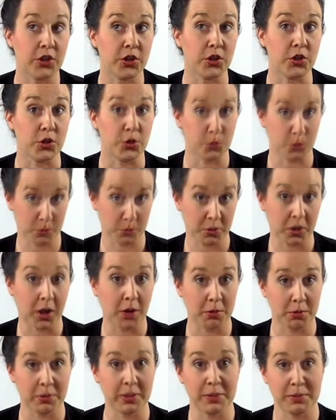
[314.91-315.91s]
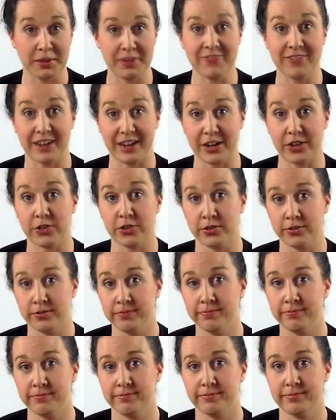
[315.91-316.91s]
You would probably be fired.
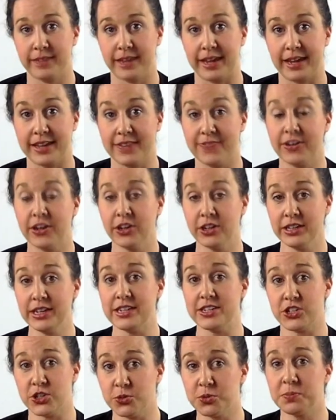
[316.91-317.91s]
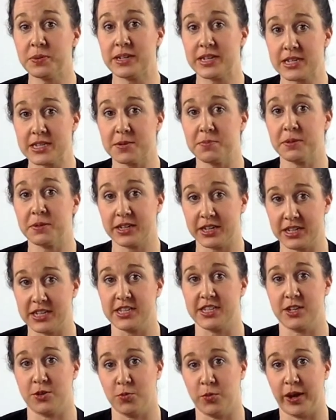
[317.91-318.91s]
Okay, at the very least, you would be disciplined in
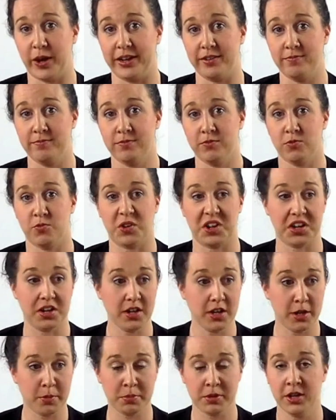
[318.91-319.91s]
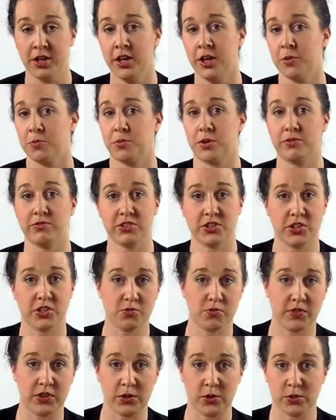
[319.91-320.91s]
some way. Written up, privileges
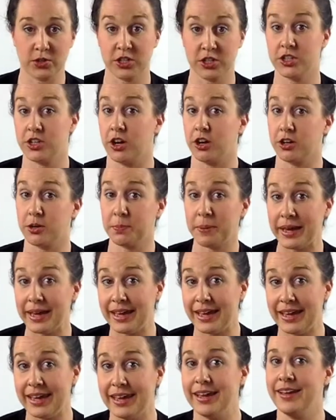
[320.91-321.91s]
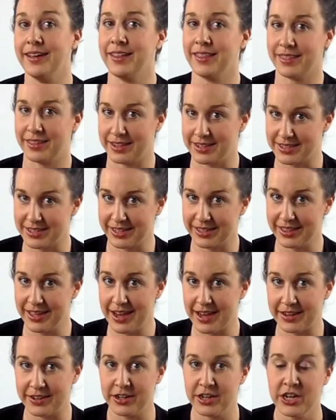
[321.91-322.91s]
revoked, docked pay, things like
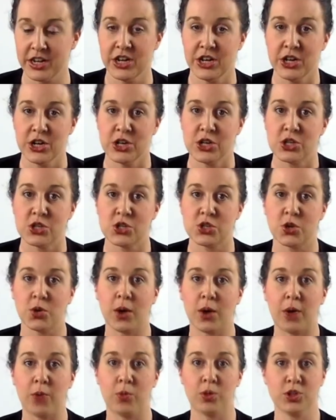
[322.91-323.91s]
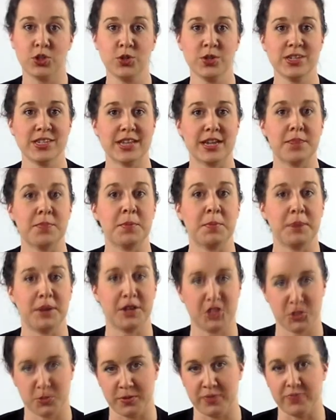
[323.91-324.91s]
that. So I want you to set up a
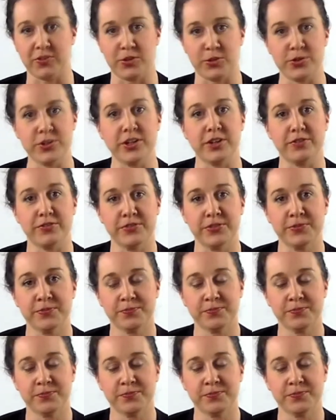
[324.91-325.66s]
punishment for yourself.